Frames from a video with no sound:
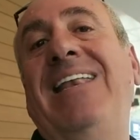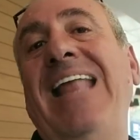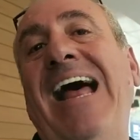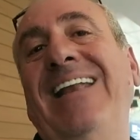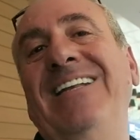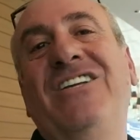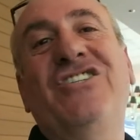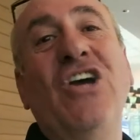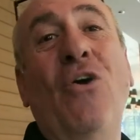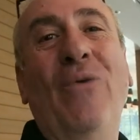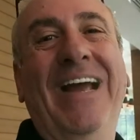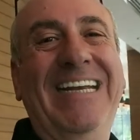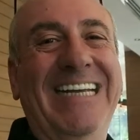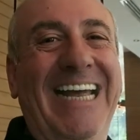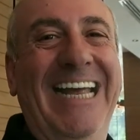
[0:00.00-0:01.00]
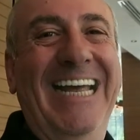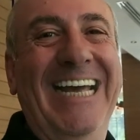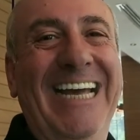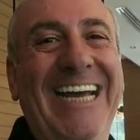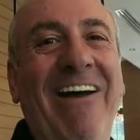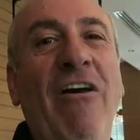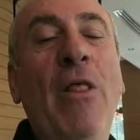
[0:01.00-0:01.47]
done, sorted.
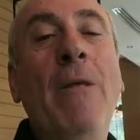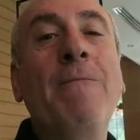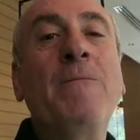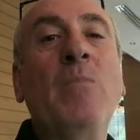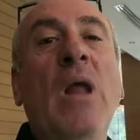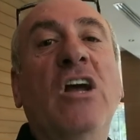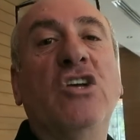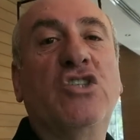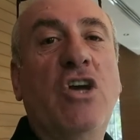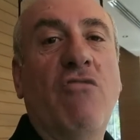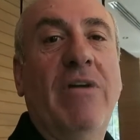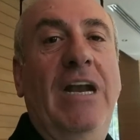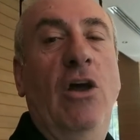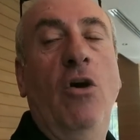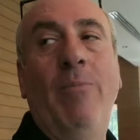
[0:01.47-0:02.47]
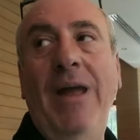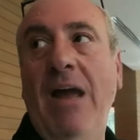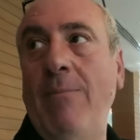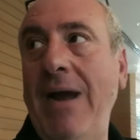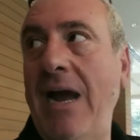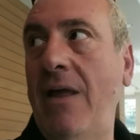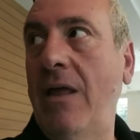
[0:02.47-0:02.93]
Sorry a little
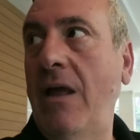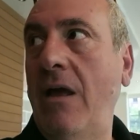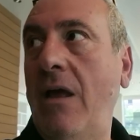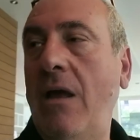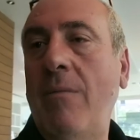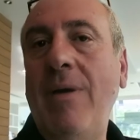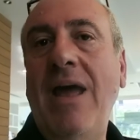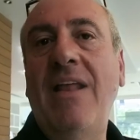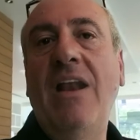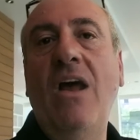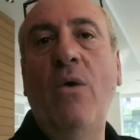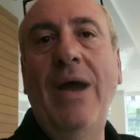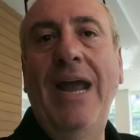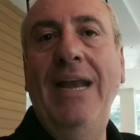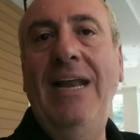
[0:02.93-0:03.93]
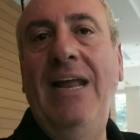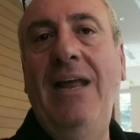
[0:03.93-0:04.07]
bit about lighting,